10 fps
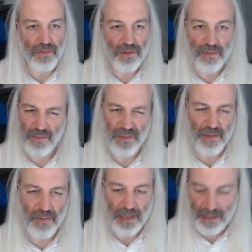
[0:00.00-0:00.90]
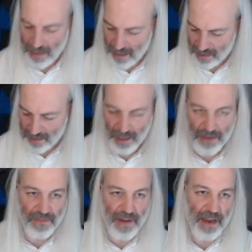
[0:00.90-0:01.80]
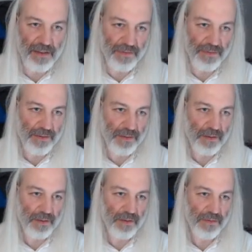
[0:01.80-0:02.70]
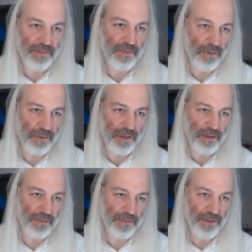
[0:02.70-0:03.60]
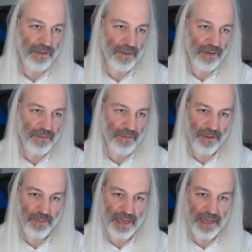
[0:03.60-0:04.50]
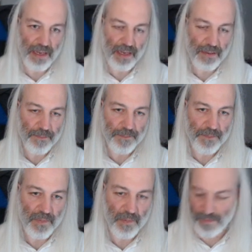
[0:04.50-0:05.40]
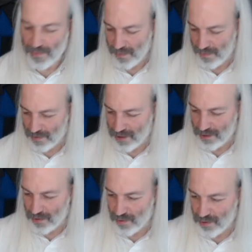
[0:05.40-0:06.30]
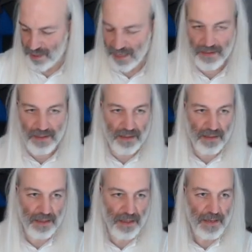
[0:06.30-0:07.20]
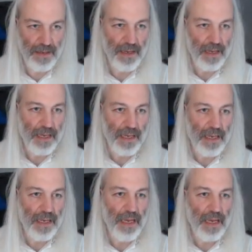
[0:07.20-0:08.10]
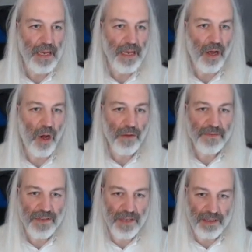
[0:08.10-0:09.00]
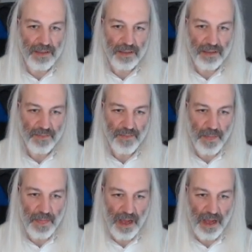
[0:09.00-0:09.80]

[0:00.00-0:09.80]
well, let's say 5 for the beginning, for just to test it. Offset, now